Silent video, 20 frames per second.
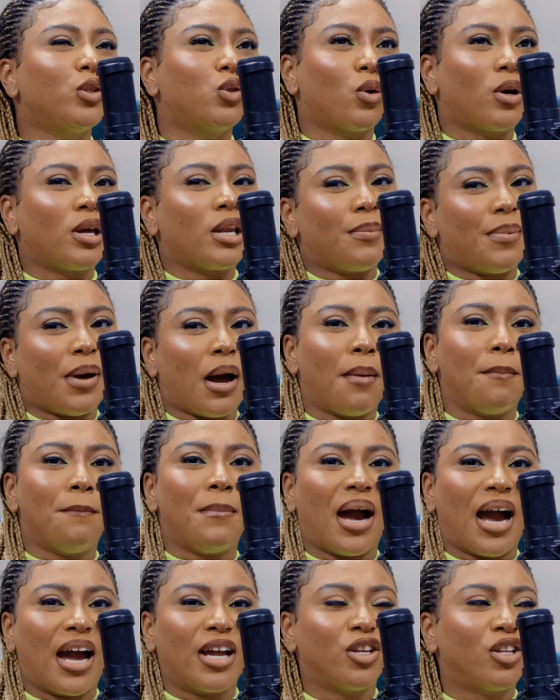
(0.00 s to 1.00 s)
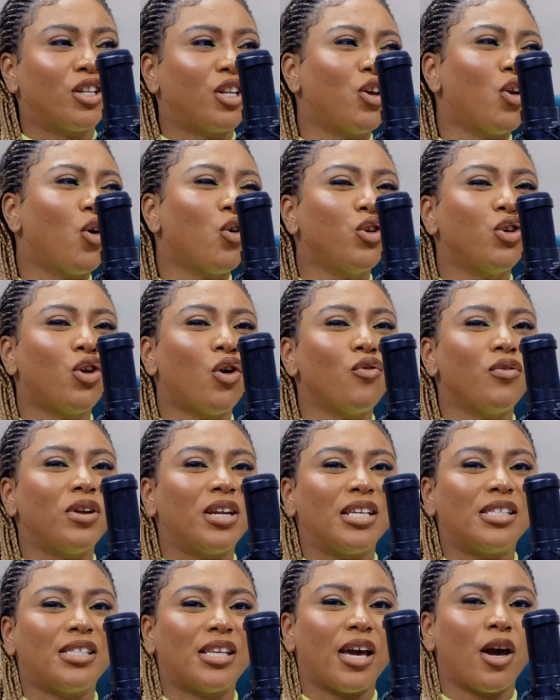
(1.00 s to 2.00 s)
you're talking about a man, you don't
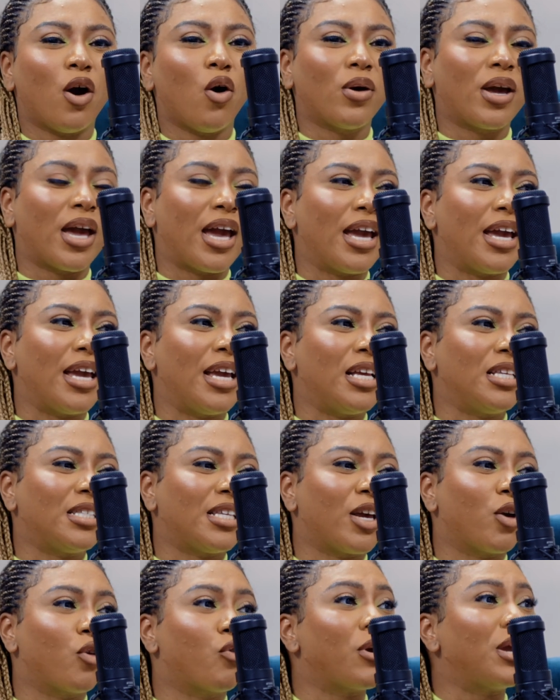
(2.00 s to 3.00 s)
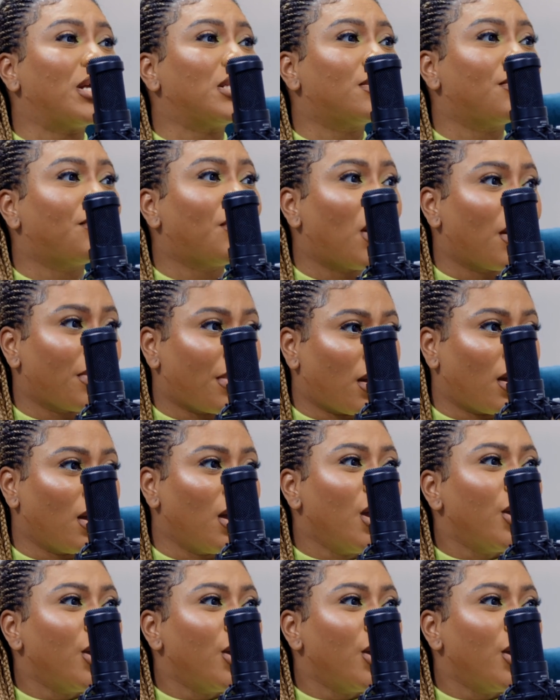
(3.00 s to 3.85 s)
really say, okay, he's a great father.